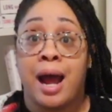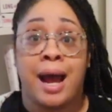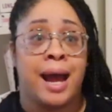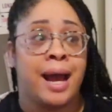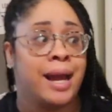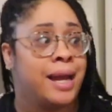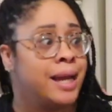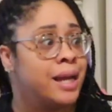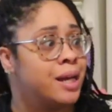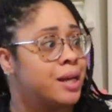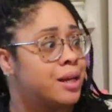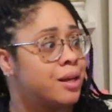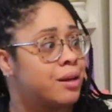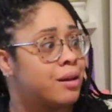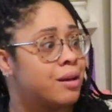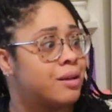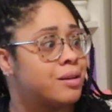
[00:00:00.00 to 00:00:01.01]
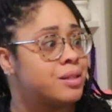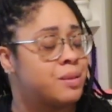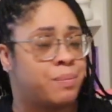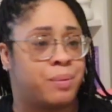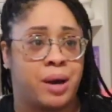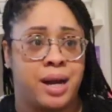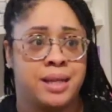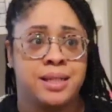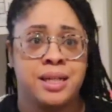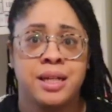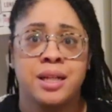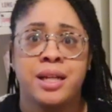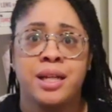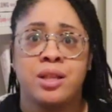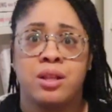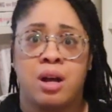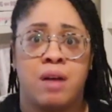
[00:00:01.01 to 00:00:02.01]
I
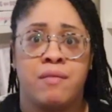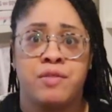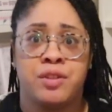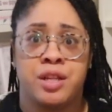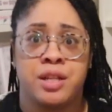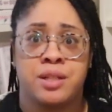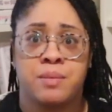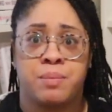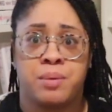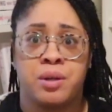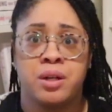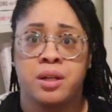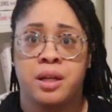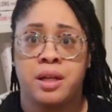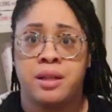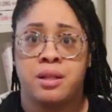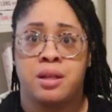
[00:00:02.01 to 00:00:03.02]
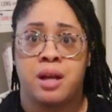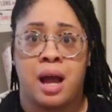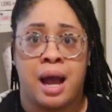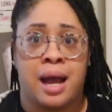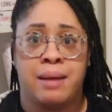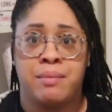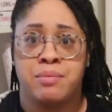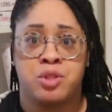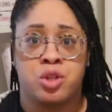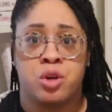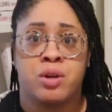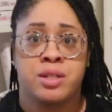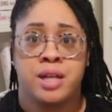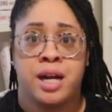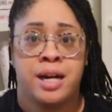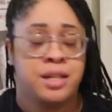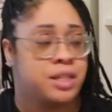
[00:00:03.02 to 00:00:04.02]
surprisingly loved this book, and I'm so
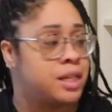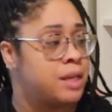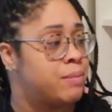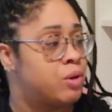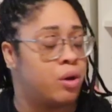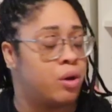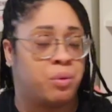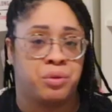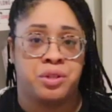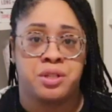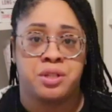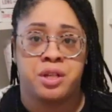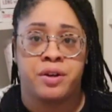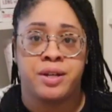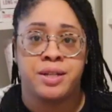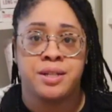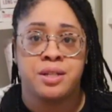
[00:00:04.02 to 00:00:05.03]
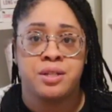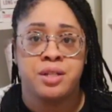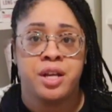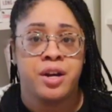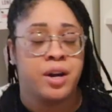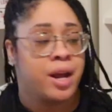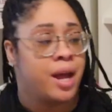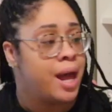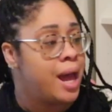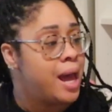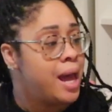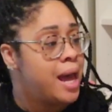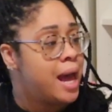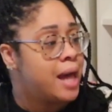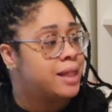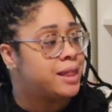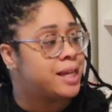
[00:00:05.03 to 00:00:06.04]
excited to keep with the series this year.
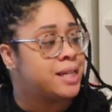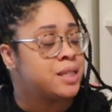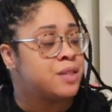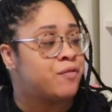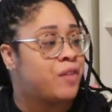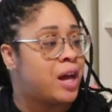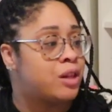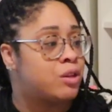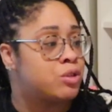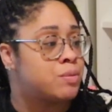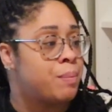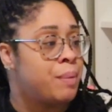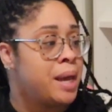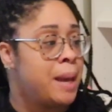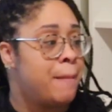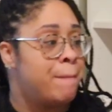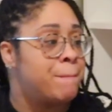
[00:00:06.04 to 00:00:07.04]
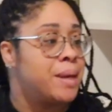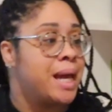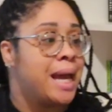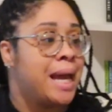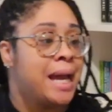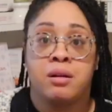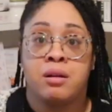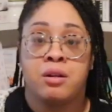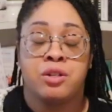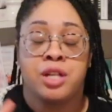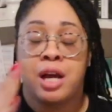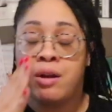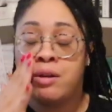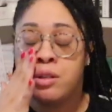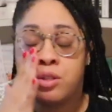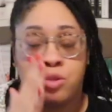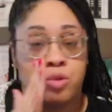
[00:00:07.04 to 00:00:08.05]
This follows Pip. Her
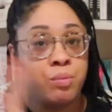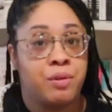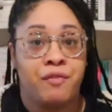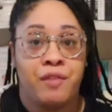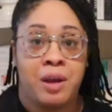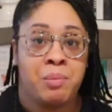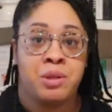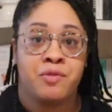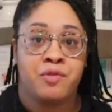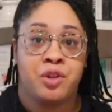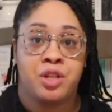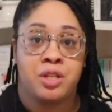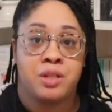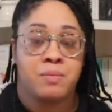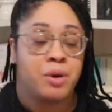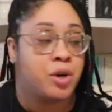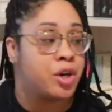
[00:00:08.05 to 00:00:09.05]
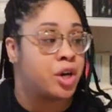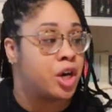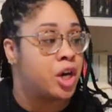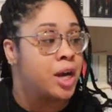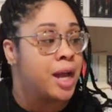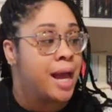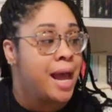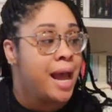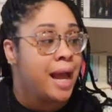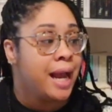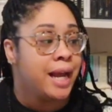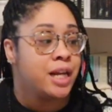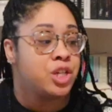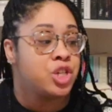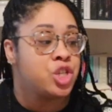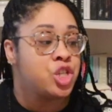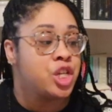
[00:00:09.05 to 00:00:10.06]
town is super famous for this murder,
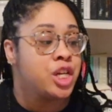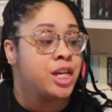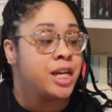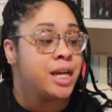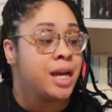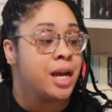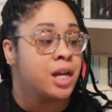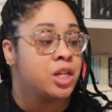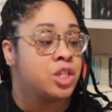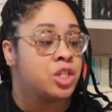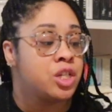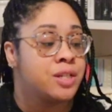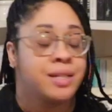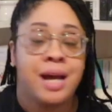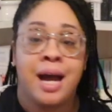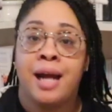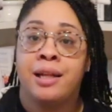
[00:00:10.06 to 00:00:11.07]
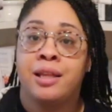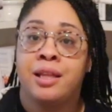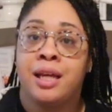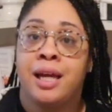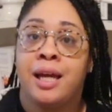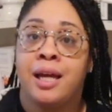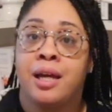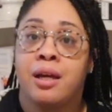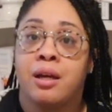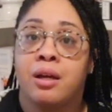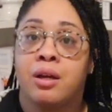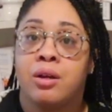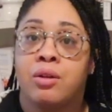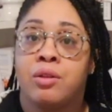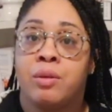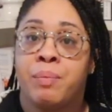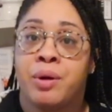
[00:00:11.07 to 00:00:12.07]
and she does not think
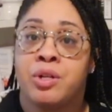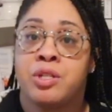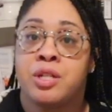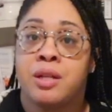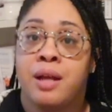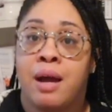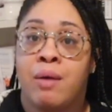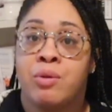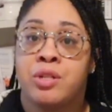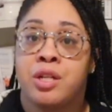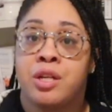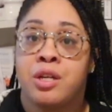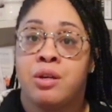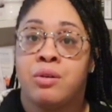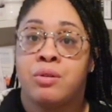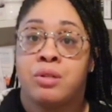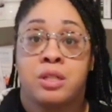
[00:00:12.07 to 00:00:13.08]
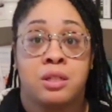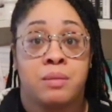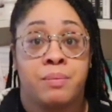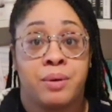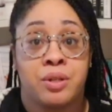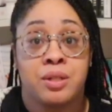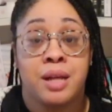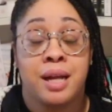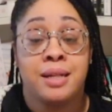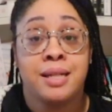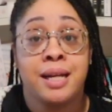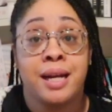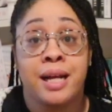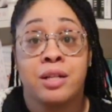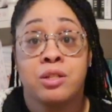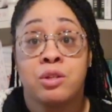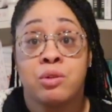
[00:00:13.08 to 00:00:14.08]
the person that was accused is the person that did
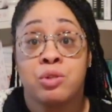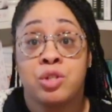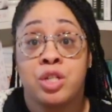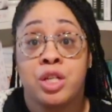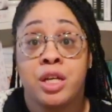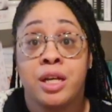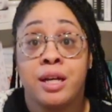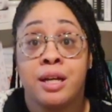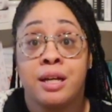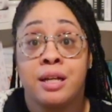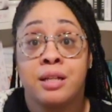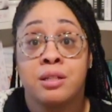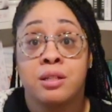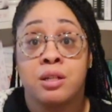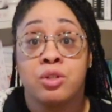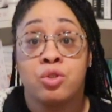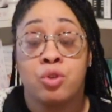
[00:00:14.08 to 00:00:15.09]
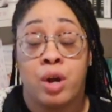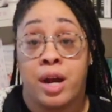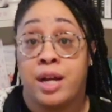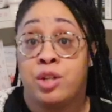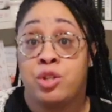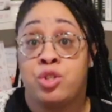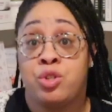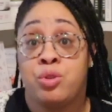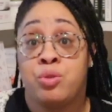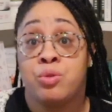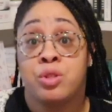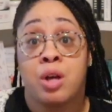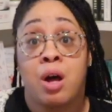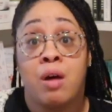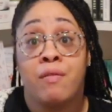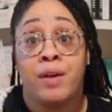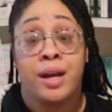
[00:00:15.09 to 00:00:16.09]
it, so she is trying to
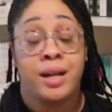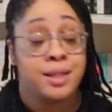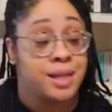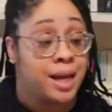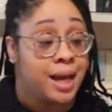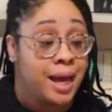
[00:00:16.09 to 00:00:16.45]
solve it.